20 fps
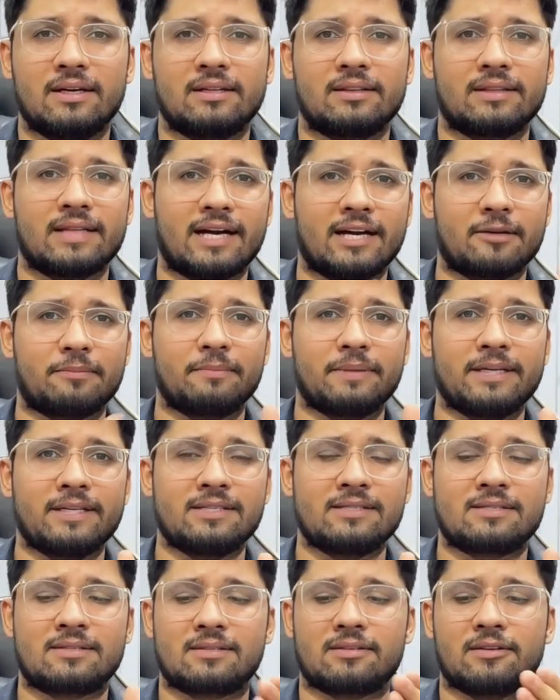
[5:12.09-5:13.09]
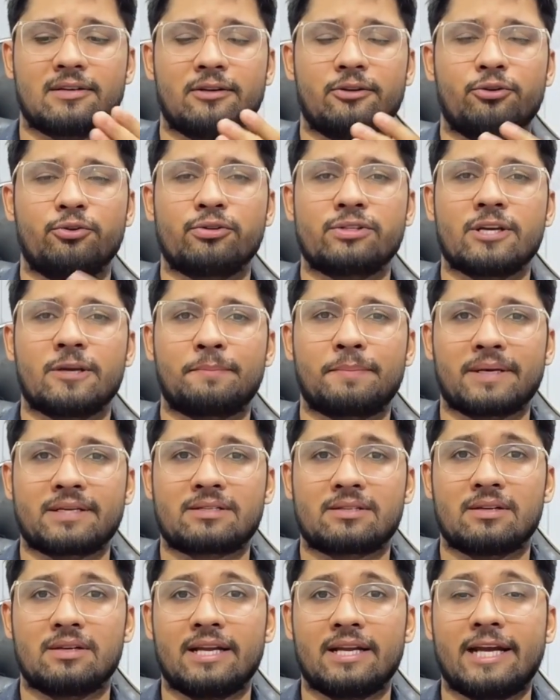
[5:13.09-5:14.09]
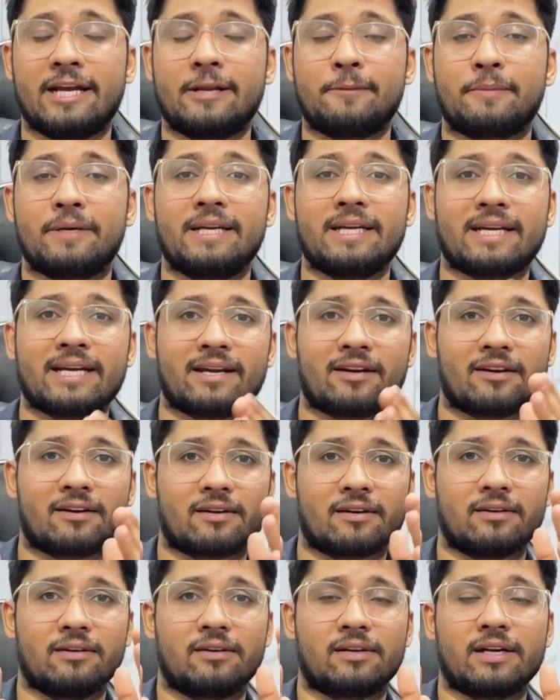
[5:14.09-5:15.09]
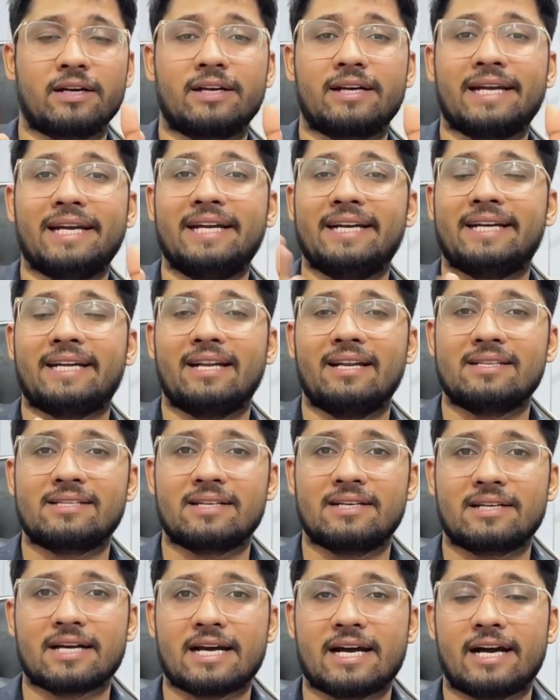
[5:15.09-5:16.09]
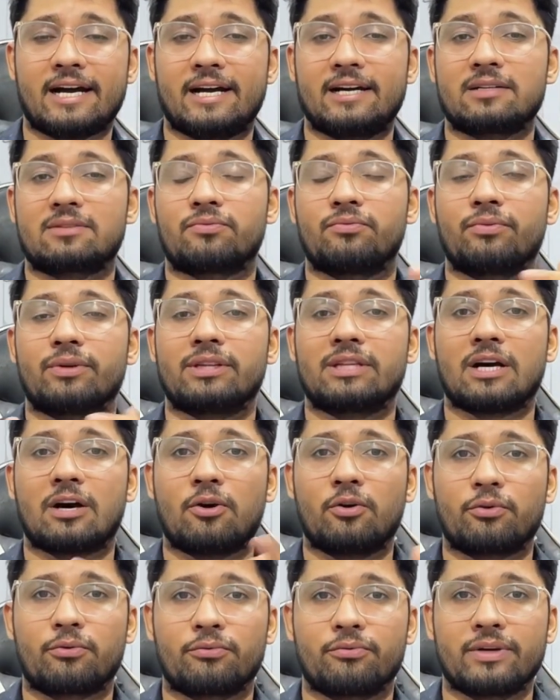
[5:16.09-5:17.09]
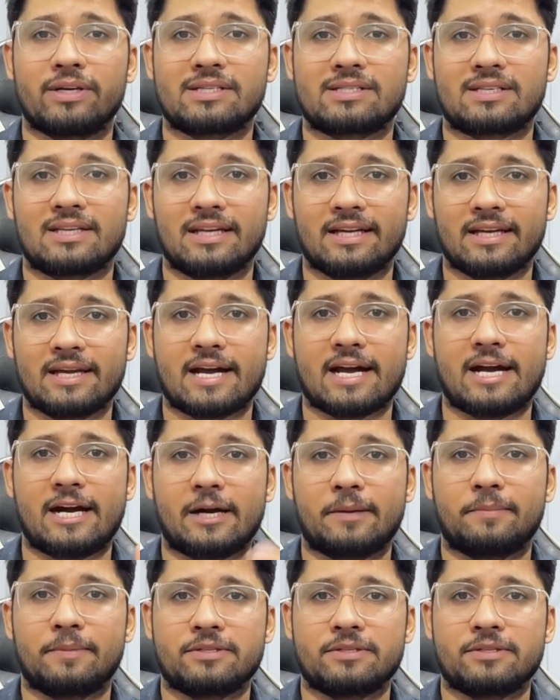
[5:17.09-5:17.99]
That means using Pixel, anybody can run intelligent ads without wasting ad